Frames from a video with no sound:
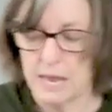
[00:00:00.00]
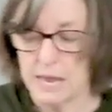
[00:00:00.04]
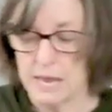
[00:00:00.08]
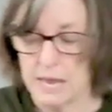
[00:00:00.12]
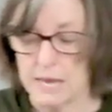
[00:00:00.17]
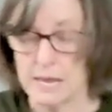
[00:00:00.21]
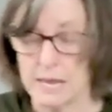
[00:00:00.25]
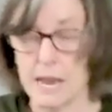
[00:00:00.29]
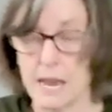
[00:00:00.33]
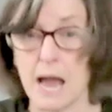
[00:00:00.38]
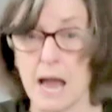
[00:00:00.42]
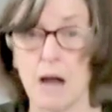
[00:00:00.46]

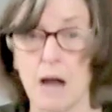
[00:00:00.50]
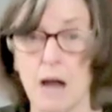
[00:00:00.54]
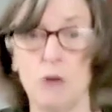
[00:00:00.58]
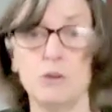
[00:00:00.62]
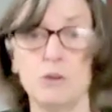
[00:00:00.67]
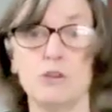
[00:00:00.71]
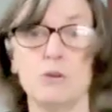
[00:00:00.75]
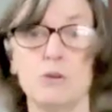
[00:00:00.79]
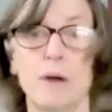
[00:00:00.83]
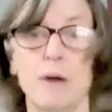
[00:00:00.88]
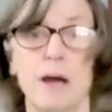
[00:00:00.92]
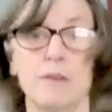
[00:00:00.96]
Now
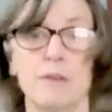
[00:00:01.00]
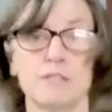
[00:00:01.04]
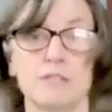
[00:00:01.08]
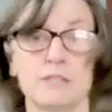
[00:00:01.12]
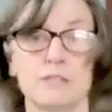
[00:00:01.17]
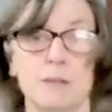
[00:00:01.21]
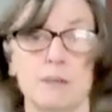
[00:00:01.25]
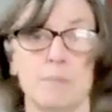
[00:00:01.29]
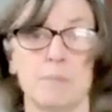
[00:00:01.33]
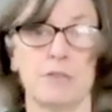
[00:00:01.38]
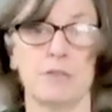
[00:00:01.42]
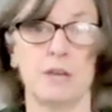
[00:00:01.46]
you have
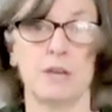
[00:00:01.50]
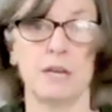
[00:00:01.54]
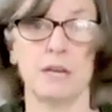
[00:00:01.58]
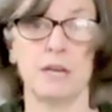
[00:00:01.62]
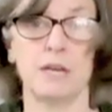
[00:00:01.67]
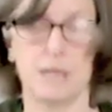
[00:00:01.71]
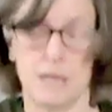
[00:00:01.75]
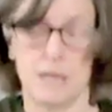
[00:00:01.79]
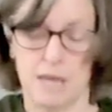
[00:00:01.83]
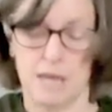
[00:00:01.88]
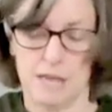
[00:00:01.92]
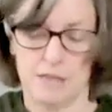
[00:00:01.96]
something
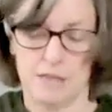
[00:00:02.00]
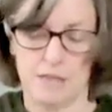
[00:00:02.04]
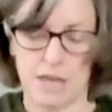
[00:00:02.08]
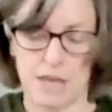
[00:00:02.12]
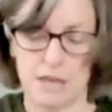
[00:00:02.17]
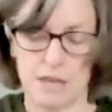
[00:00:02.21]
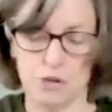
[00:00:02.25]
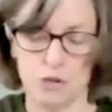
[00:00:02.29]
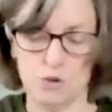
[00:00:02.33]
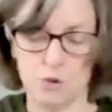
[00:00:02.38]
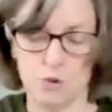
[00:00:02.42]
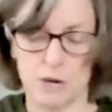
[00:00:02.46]

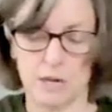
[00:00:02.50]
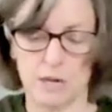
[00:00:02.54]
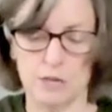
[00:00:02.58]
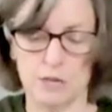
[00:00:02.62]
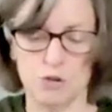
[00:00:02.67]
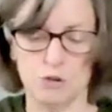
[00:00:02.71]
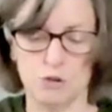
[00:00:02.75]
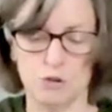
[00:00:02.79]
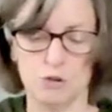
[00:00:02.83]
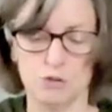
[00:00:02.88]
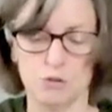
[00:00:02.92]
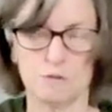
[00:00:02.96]
that you can
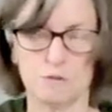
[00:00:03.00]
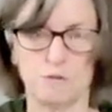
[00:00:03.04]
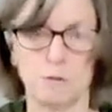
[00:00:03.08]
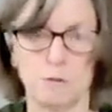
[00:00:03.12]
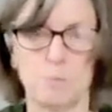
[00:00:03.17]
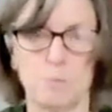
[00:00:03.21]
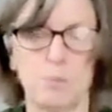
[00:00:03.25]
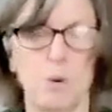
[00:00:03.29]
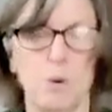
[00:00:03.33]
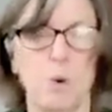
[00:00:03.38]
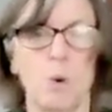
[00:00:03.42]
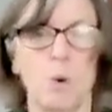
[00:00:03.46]
use for
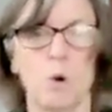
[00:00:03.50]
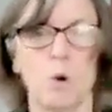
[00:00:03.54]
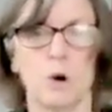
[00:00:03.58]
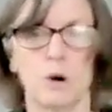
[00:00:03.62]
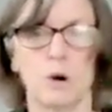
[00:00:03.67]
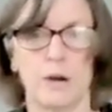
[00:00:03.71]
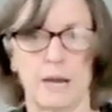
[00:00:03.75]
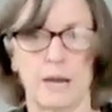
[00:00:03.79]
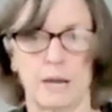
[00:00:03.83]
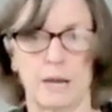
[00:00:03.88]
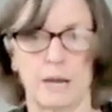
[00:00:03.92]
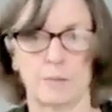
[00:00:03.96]

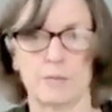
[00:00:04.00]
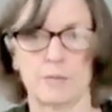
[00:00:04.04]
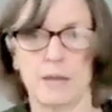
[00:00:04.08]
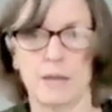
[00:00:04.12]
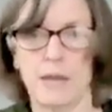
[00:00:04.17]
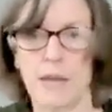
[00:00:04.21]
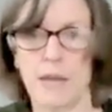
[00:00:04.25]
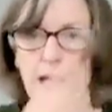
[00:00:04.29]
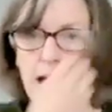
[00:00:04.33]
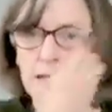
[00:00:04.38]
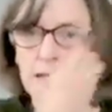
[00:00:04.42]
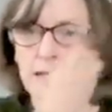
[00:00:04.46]
pouring.
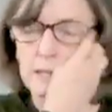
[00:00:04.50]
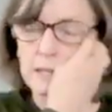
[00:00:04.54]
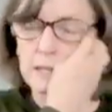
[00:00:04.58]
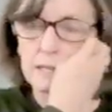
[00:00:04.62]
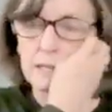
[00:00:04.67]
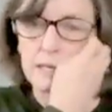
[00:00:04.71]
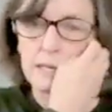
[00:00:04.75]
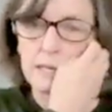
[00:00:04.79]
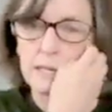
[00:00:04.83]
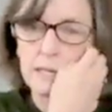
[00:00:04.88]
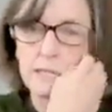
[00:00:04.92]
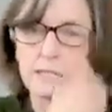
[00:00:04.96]
And little
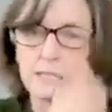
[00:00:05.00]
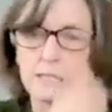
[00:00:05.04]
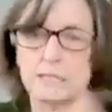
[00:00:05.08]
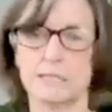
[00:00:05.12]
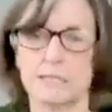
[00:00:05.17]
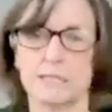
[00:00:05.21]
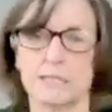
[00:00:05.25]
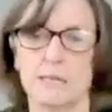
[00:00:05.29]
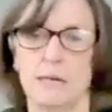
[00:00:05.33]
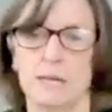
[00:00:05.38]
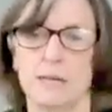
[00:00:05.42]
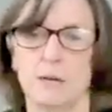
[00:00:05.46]

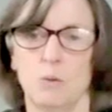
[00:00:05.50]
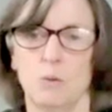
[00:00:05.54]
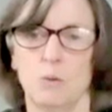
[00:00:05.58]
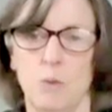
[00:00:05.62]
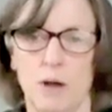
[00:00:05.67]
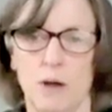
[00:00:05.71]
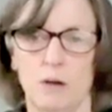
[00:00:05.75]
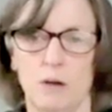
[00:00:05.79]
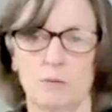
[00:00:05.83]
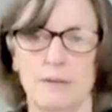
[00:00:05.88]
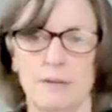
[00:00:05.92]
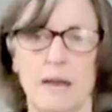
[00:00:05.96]
kids,
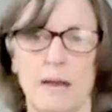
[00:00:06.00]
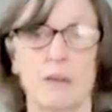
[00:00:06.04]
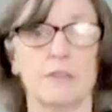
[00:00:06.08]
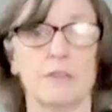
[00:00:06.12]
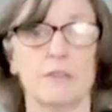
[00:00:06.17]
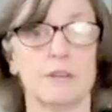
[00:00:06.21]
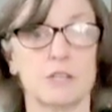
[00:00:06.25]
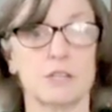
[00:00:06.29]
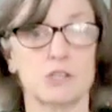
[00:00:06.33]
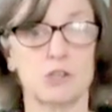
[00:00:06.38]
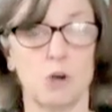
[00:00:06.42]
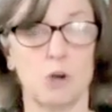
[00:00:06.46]
well, now that
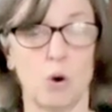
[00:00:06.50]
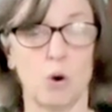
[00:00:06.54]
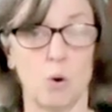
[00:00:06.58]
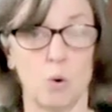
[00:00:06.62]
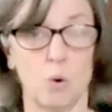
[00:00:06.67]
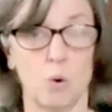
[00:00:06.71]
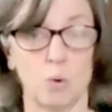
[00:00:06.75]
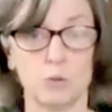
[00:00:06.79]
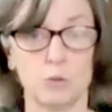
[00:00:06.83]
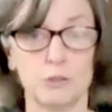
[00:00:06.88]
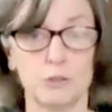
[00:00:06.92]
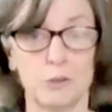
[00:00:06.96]
it's
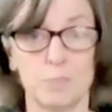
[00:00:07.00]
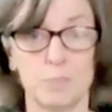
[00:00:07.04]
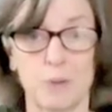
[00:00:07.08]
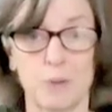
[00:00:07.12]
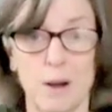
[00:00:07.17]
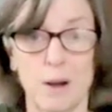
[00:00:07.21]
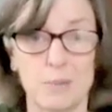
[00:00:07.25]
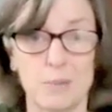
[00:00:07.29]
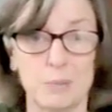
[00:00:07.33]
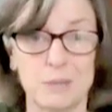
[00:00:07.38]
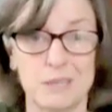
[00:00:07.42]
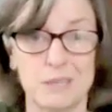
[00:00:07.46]
cold, you're
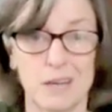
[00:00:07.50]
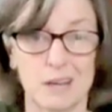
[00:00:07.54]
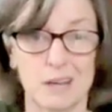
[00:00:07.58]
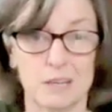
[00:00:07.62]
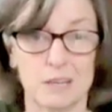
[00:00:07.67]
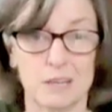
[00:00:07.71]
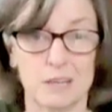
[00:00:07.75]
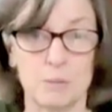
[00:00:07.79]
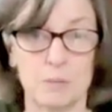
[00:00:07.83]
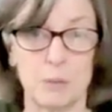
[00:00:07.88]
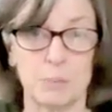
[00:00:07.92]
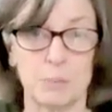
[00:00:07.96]
probably not
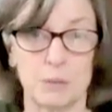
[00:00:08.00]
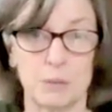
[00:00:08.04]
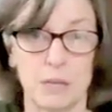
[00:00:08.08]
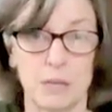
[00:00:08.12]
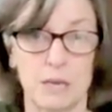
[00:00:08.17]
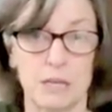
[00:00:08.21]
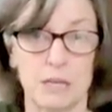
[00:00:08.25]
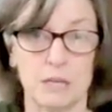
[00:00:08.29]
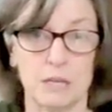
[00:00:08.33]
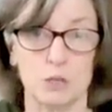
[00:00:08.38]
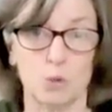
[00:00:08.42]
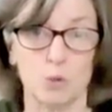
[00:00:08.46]
going to be
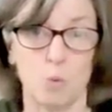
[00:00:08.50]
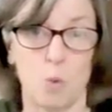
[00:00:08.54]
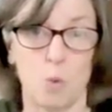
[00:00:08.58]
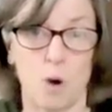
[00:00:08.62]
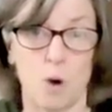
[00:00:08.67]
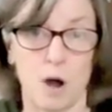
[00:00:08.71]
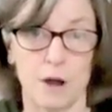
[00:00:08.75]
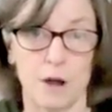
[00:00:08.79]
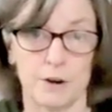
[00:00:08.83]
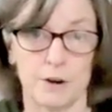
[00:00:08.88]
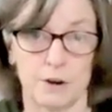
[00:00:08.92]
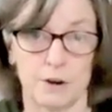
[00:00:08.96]
playing in the
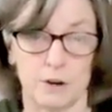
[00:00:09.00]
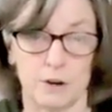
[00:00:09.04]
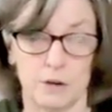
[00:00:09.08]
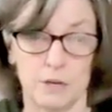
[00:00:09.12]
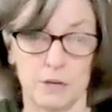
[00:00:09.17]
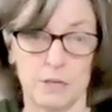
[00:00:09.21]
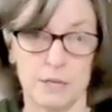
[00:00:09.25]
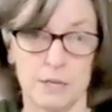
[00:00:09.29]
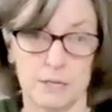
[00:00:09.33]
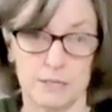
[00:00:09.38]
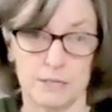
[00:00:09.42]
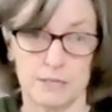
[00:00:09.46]
water
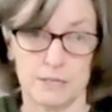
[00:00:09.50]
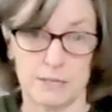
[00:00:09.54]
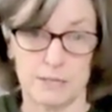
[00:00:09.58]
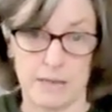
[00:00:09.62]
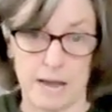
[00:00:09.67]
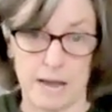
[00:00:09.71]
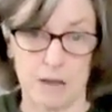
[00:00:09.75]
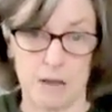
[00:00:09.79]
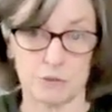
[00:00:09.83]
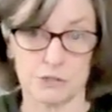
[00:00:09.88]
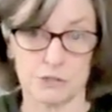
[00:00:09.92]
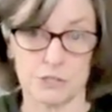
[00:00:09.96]

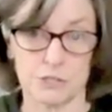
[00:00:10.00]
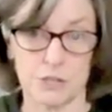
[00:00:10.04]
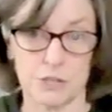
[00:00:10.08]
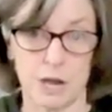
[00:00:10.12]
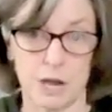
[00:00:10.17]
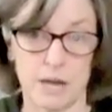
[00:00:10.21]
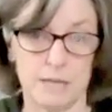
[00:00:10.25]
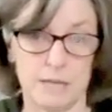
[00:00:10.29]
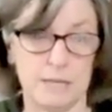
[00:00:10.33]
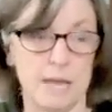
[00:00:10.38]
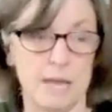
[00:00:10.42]
outside